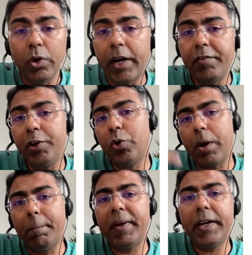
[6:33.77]
and when you
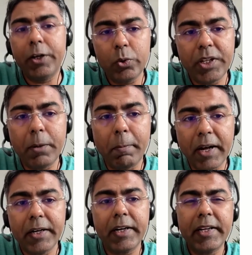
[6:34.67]
compare it to their
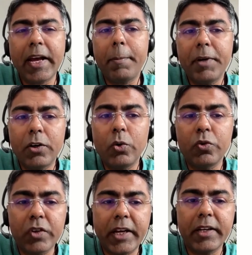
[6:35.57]
market cap, it
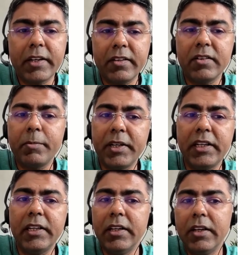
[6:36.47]
looks like a
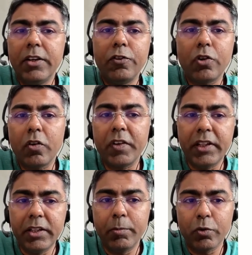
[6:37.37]
reasonably sort of
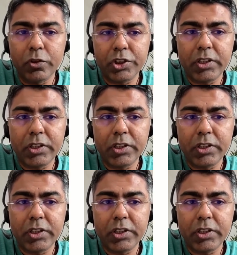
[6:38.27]
healthy position.